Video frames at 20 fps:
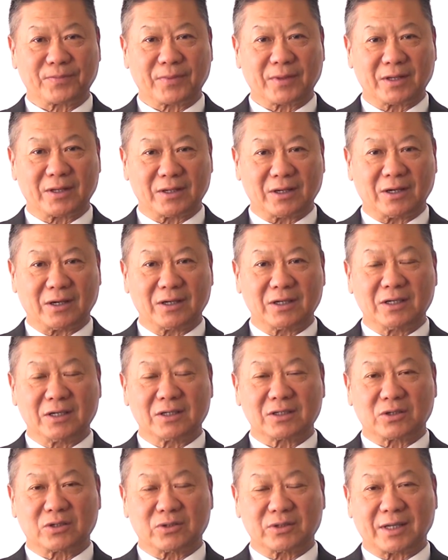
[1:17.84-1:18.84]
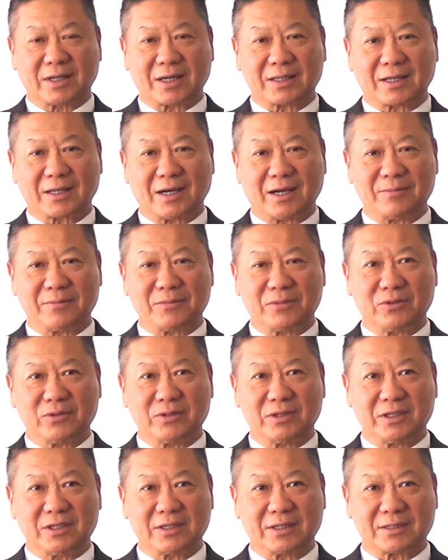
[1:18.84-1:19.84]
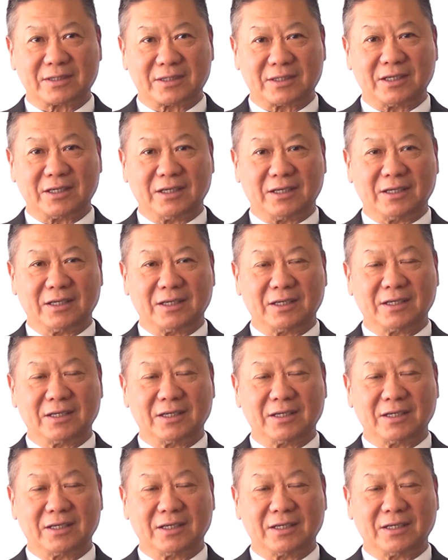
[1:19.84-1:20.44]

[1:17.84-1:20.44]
Yeah. So that time you need to see,